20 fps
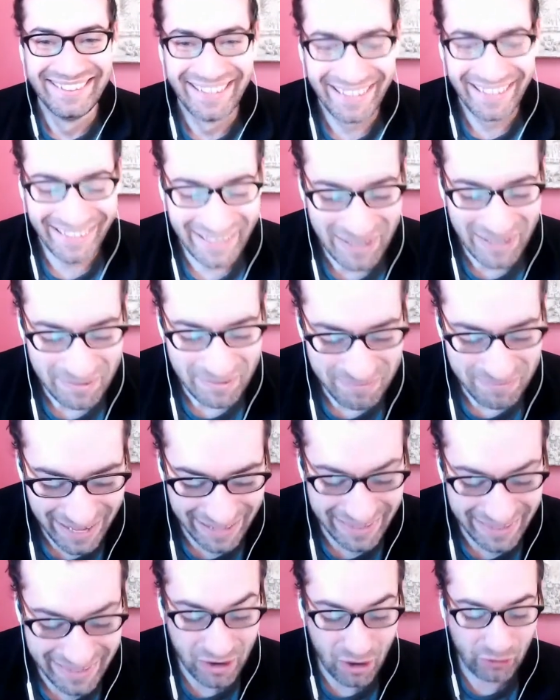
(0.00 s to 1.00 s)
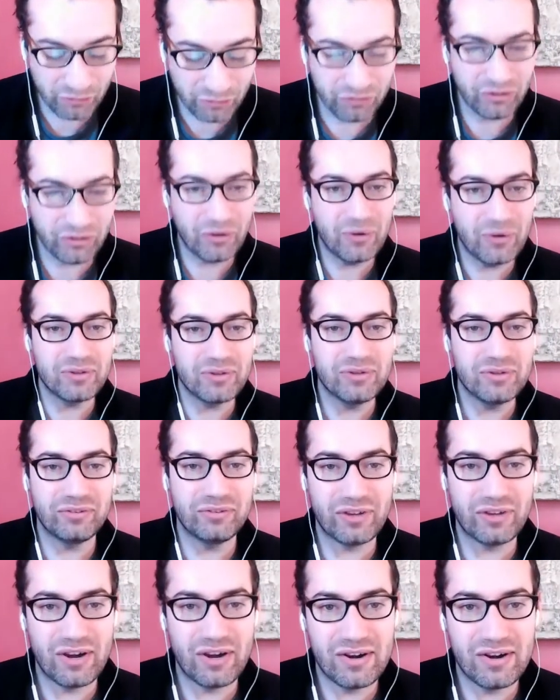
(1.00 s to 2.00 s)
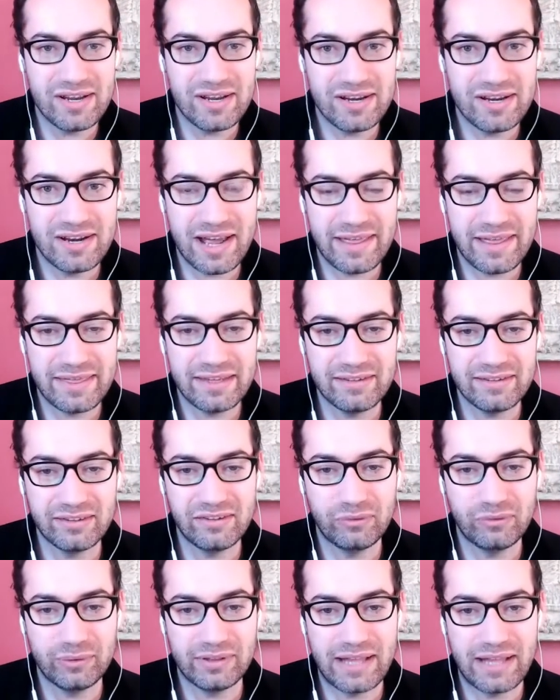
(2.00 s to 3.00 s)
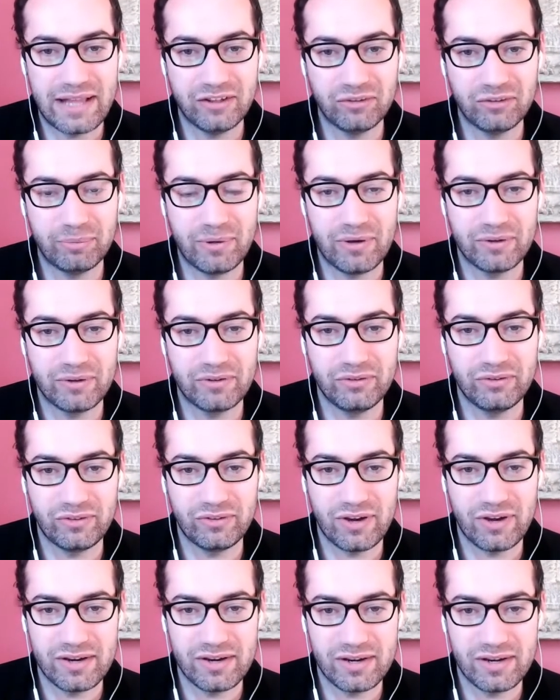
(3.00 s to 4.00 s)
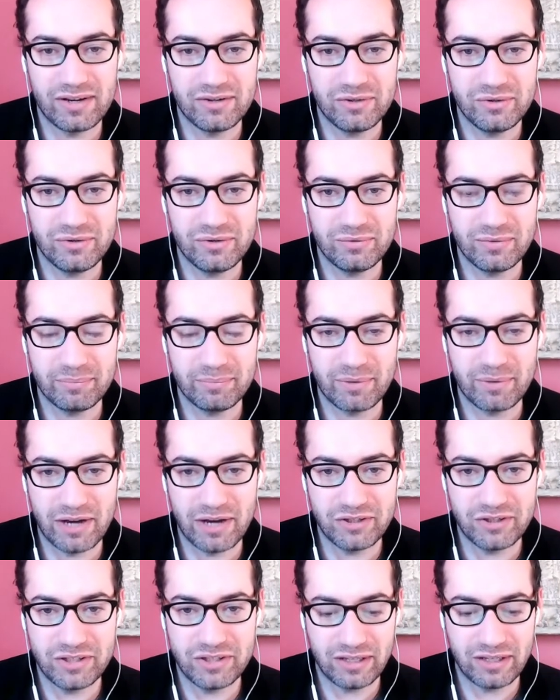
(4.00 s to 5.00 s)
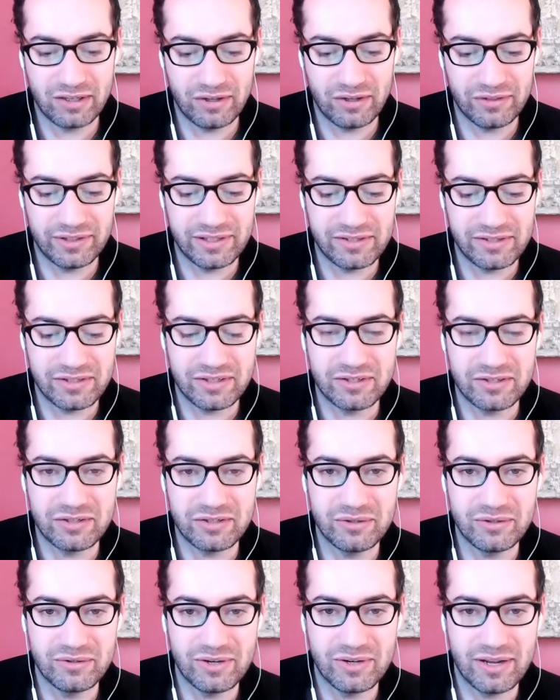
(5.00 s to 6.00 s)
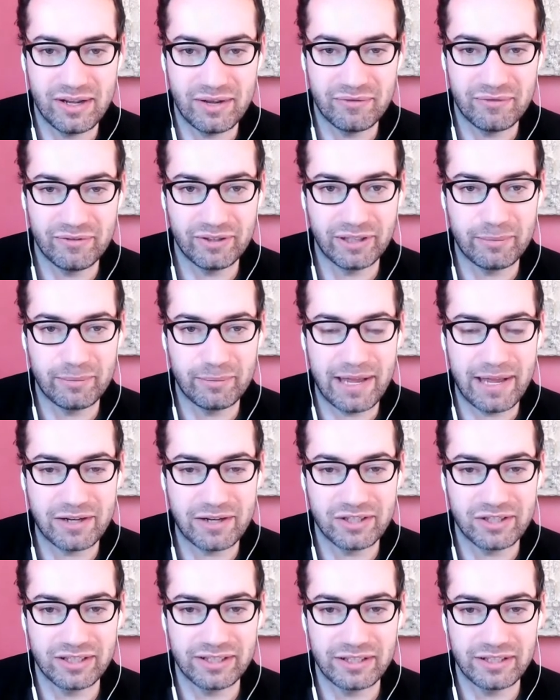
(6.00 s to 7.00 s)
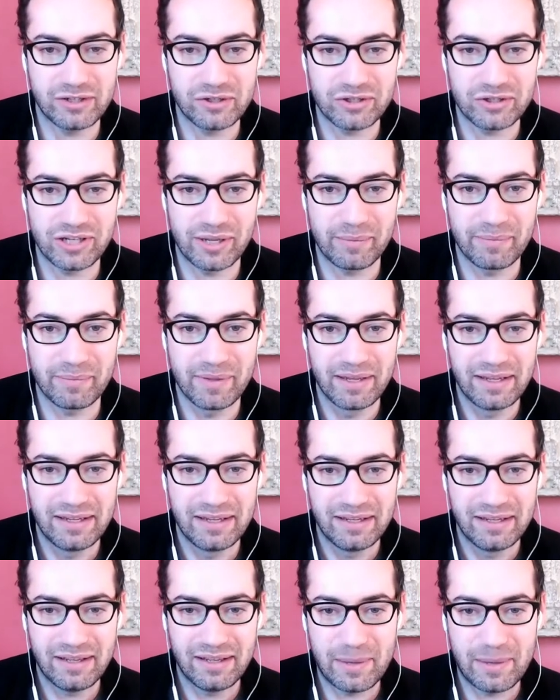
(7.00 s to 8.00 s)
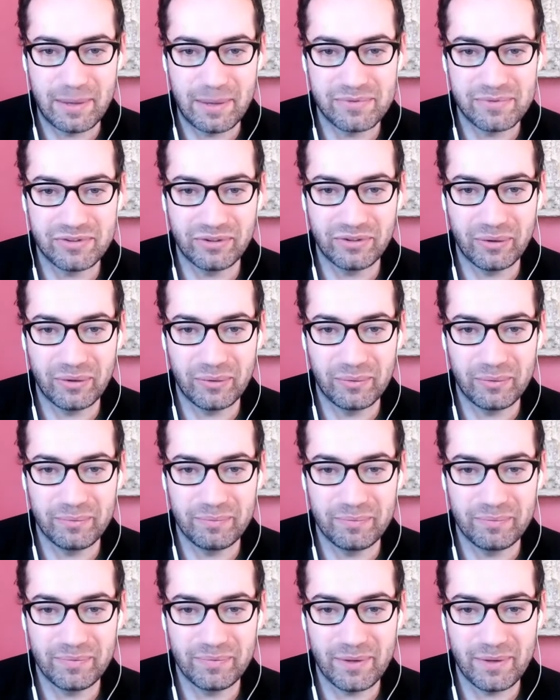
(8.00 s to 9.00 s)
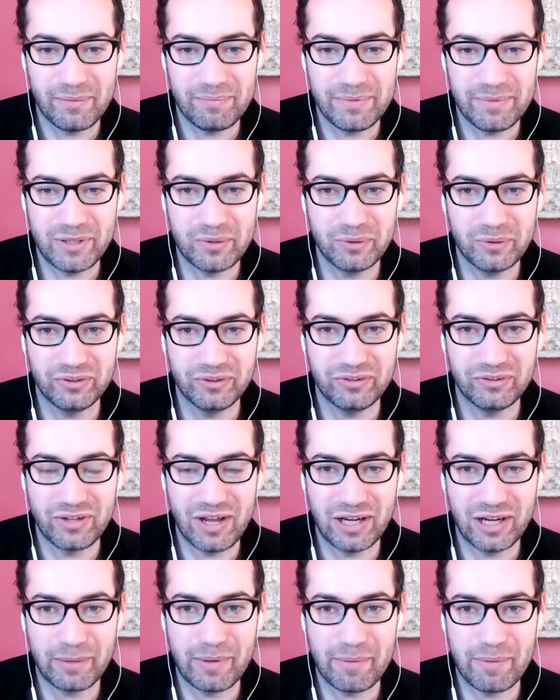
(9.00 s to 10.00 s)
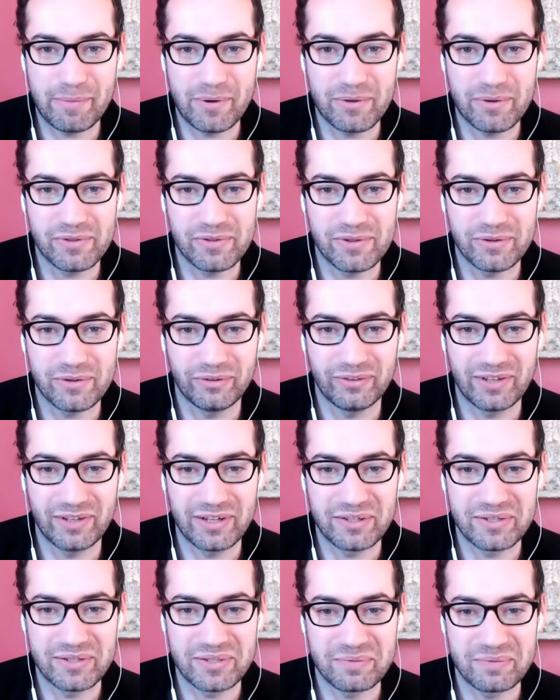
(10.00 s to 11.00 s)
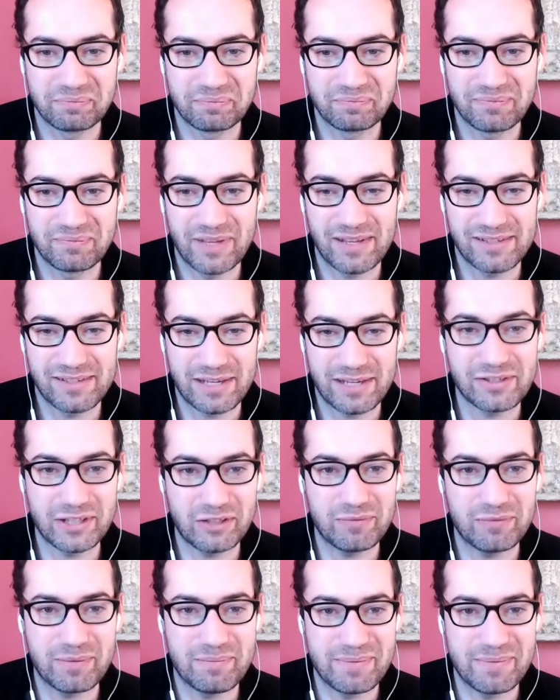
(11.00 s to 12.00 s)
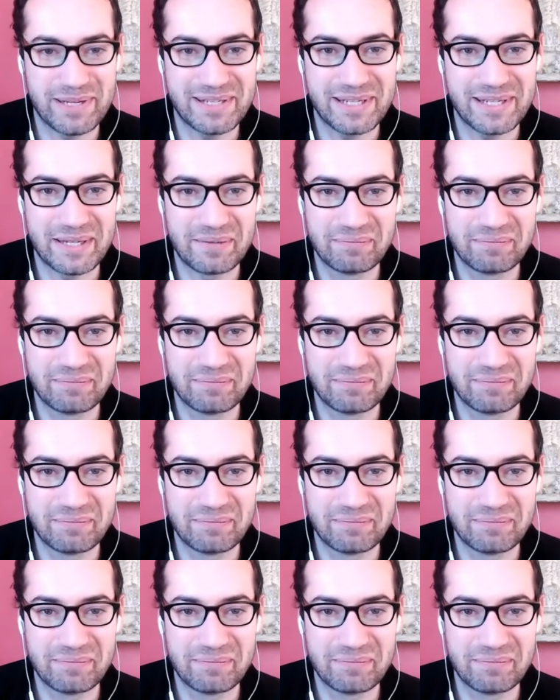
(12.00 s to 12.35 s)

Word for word: Um, and then also, you started, I think since we last spoke, you started a new project called the Institute uh, for Compassionate Leadership. Um, so it'd be cool to talk about both of those things it sounds like you've been busy.